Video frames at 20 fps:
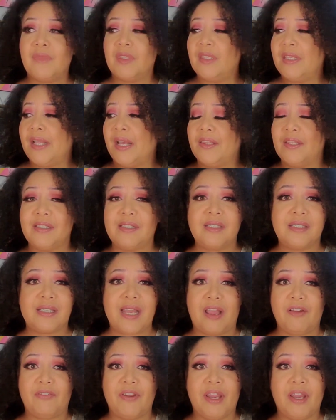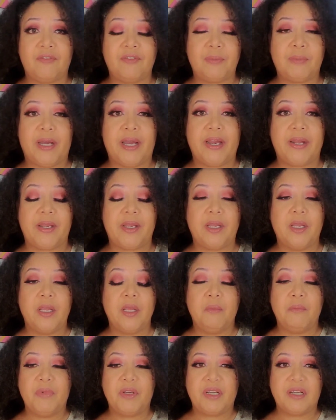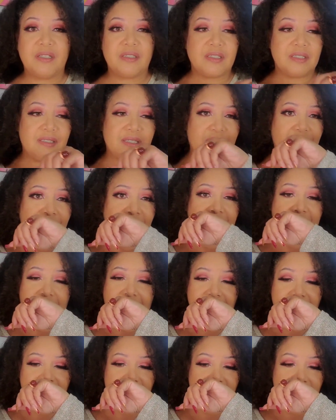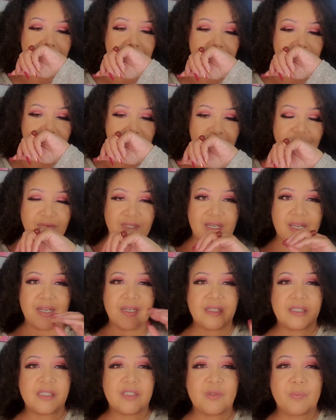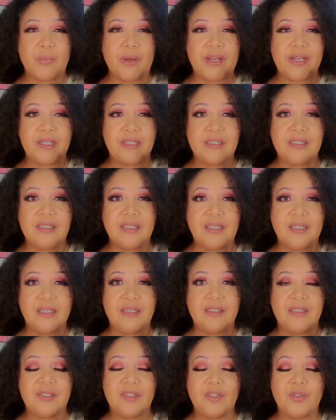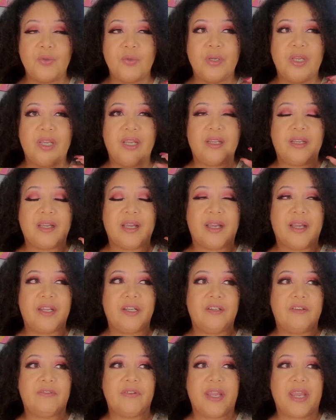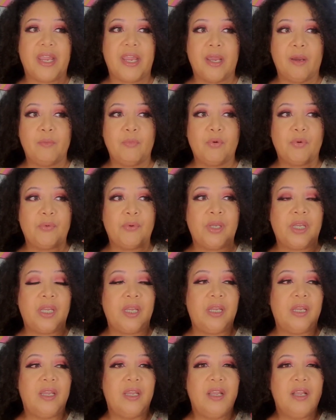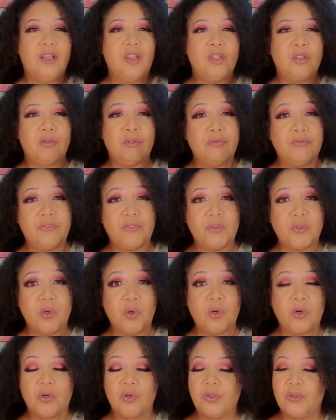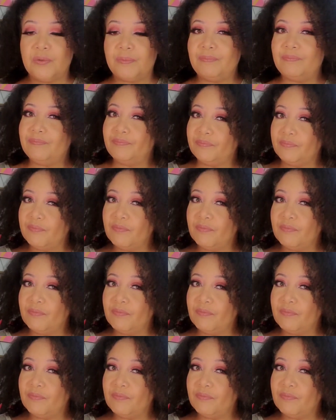Now this is not for everybody because it definitely has this kind of spiciness to it, kind of ambery, little floral.